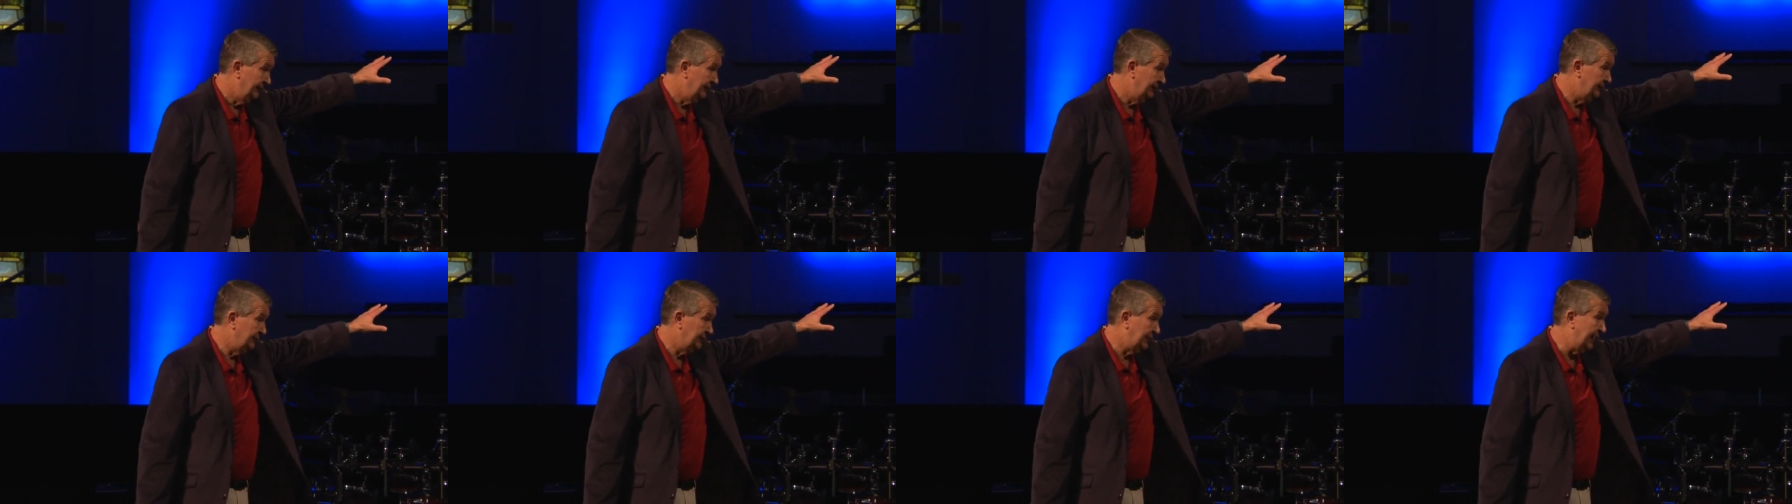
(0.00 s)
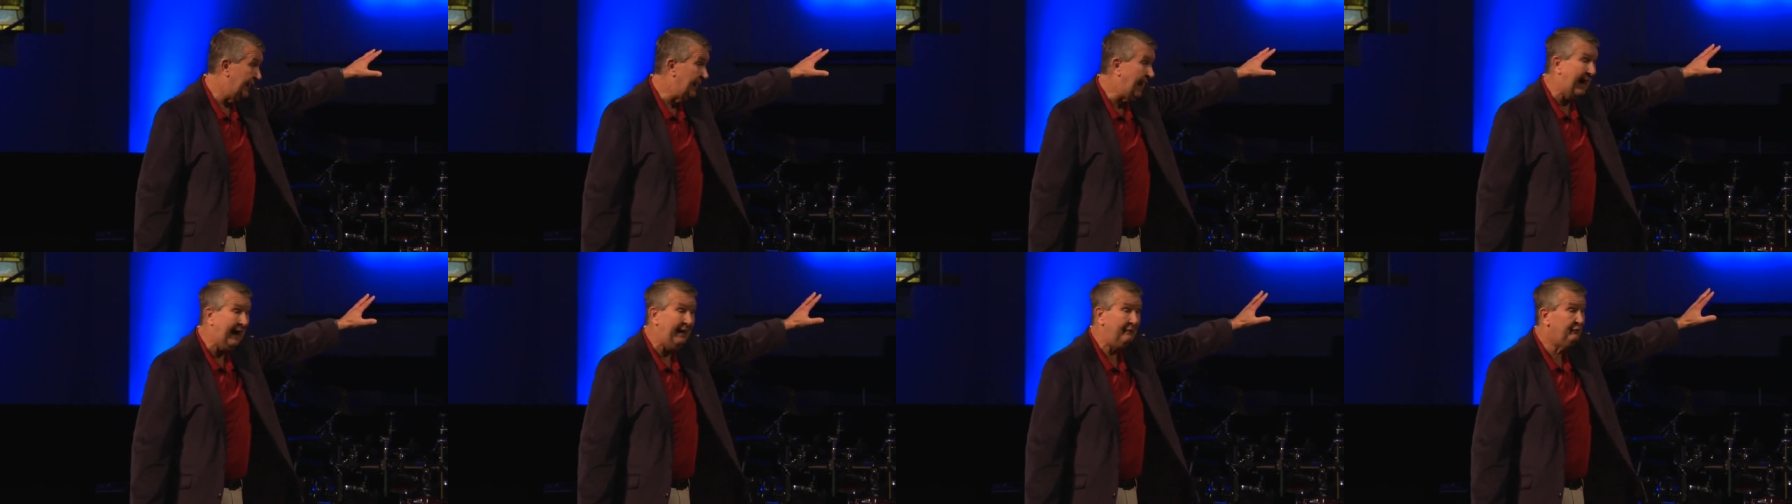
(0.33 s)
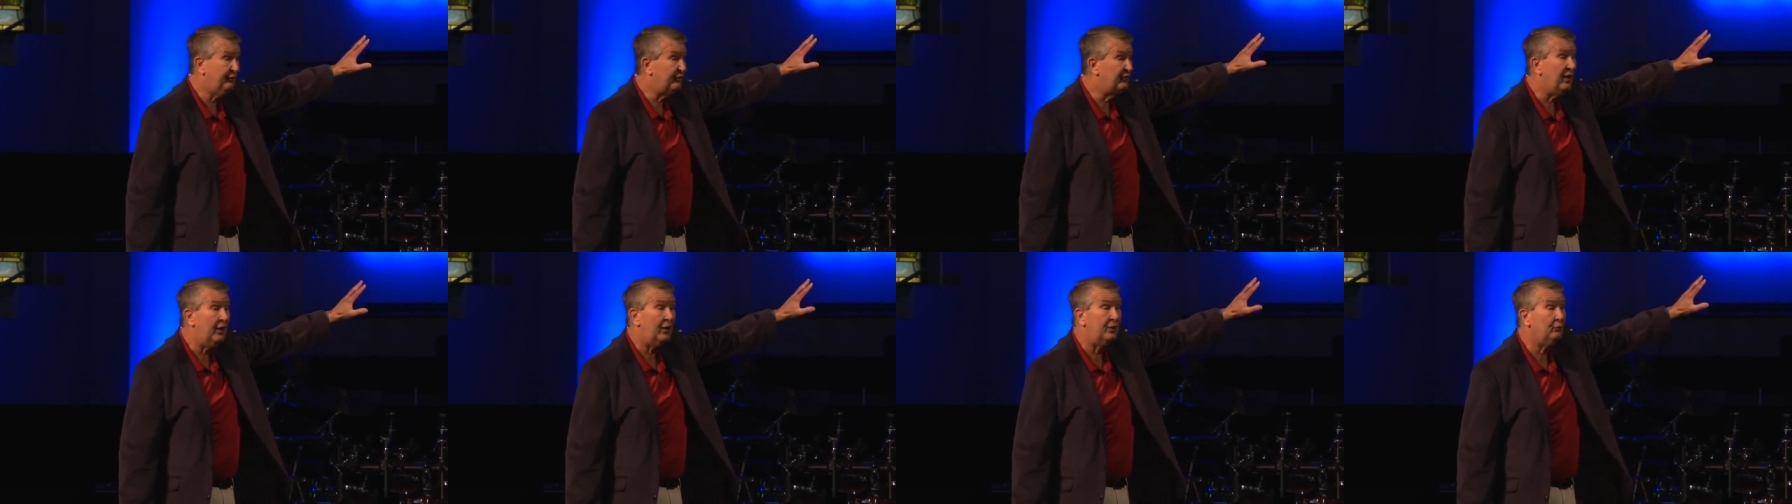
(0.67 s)
Okay? I've
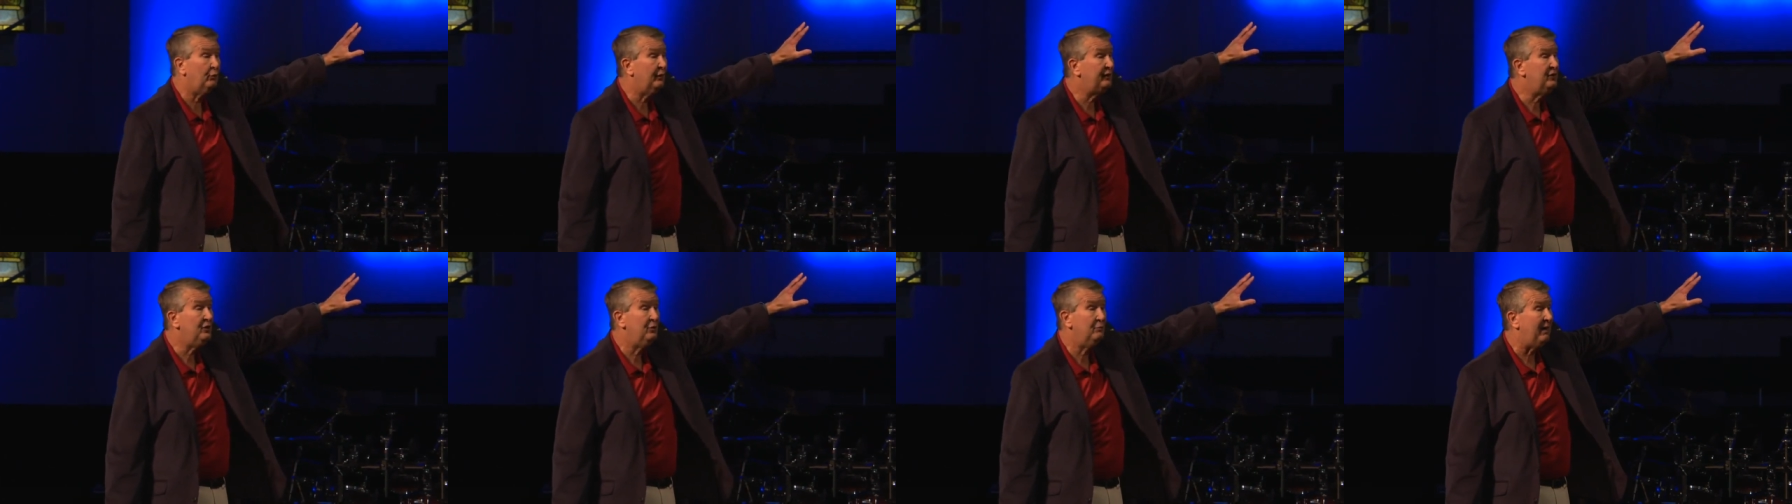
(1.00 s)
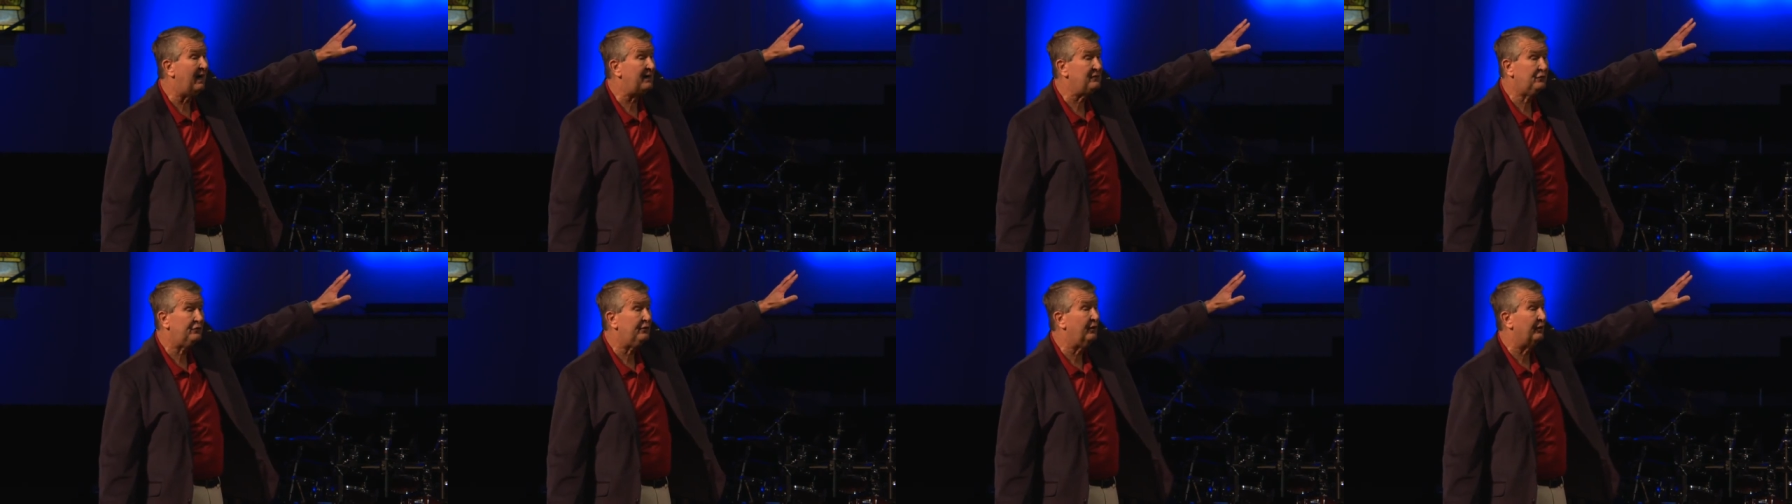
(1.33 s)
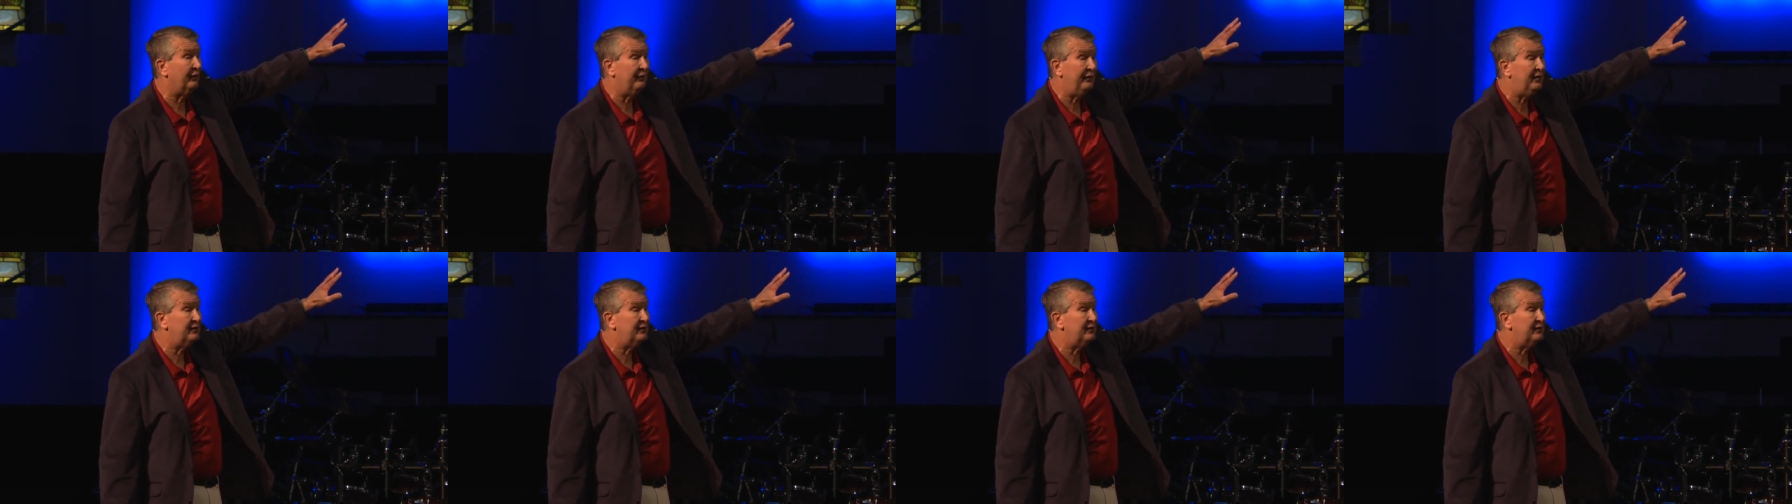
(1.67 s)
shared with you my struggle.